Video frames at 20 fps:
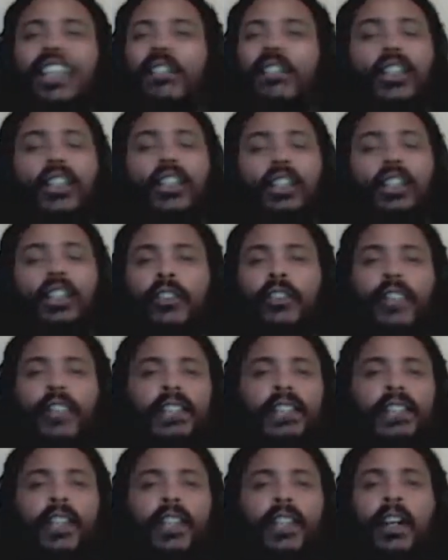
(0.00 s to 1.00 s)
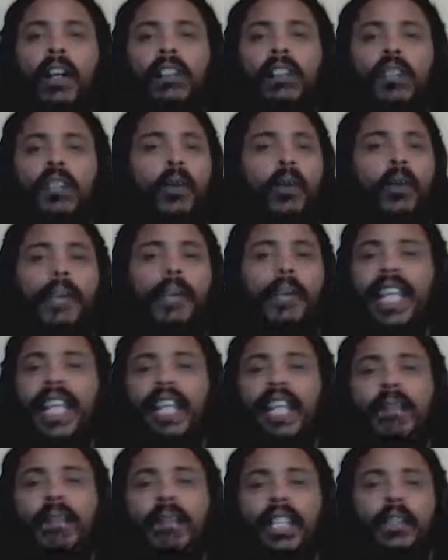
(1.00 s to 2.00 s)
Those aren't lucrative at all. You won't
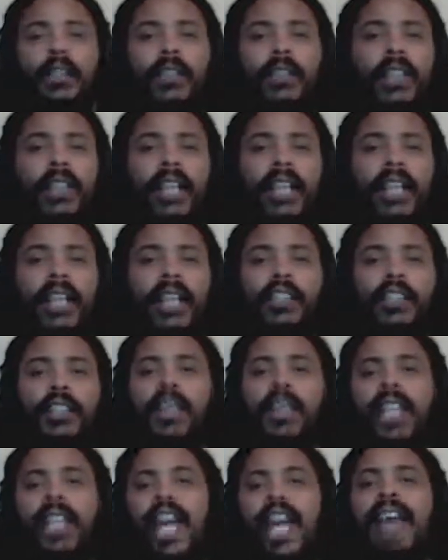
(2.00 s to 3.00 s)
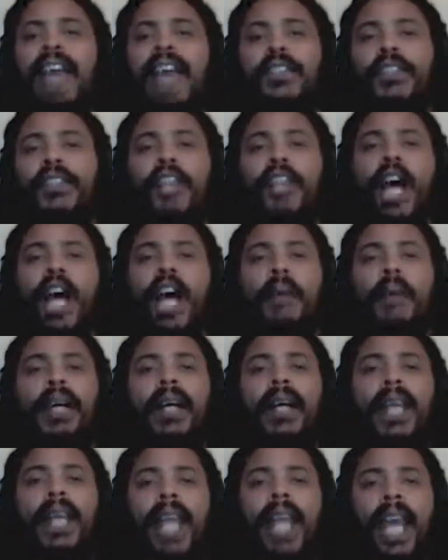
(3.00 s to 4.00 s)
make any money doing that. You cannot have a
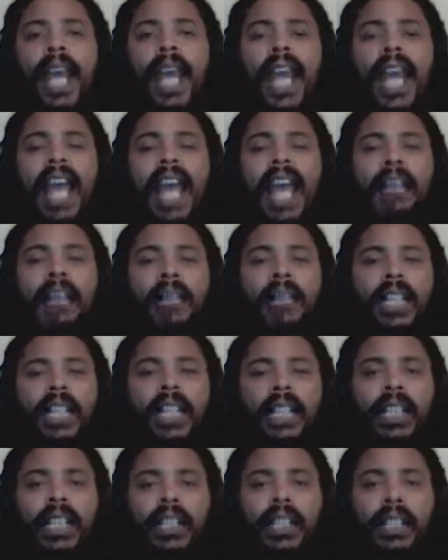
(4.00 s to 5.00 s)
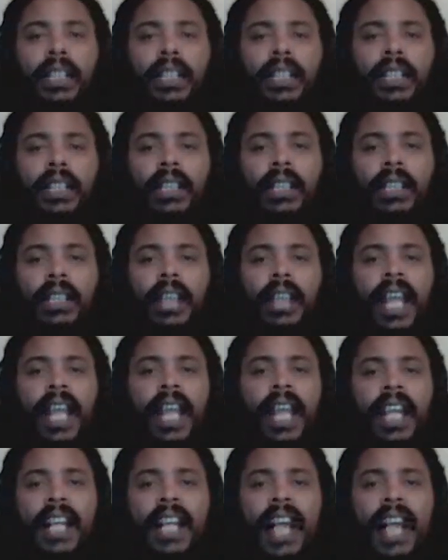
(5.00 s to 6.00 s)
job and be
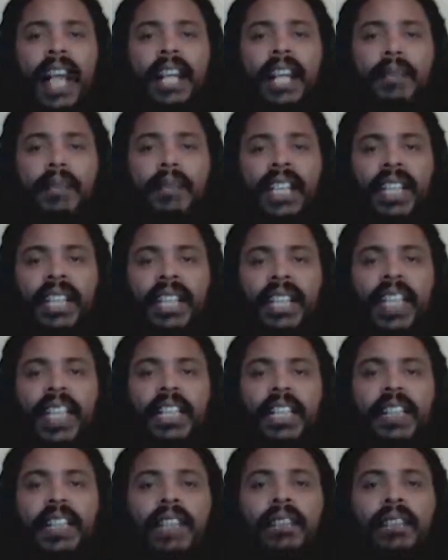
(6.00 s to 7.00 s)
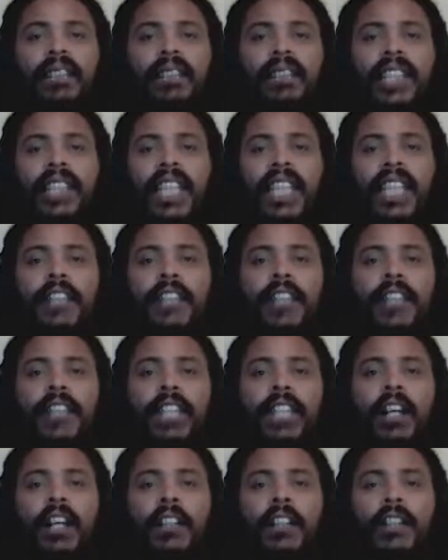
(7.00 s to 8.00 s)
and, and, and maintain a level of
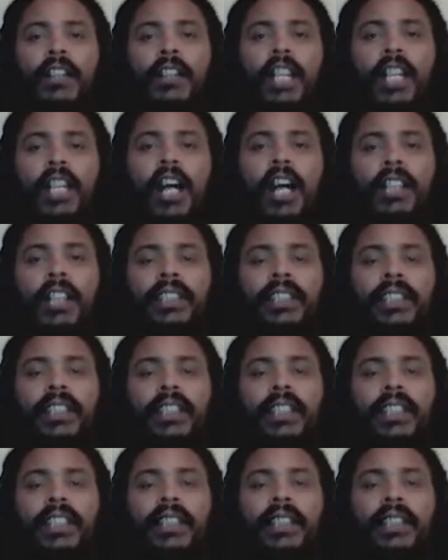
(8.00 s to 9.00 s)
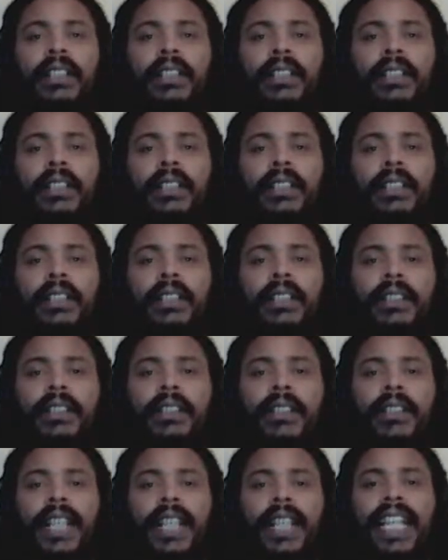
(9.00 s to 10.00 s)
integrity and honor and honesty.
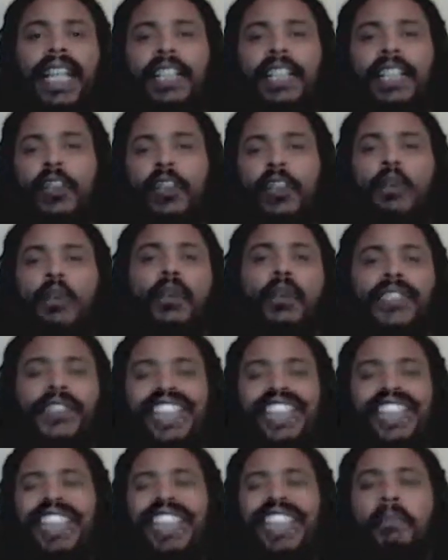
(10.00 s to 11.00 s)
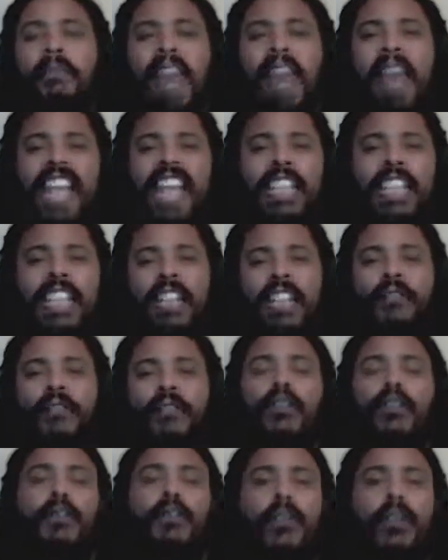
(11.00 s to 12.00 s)
It is almost
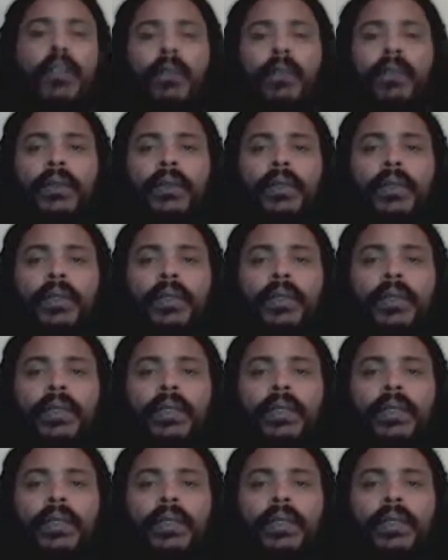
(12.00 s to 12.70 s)
demanded from you,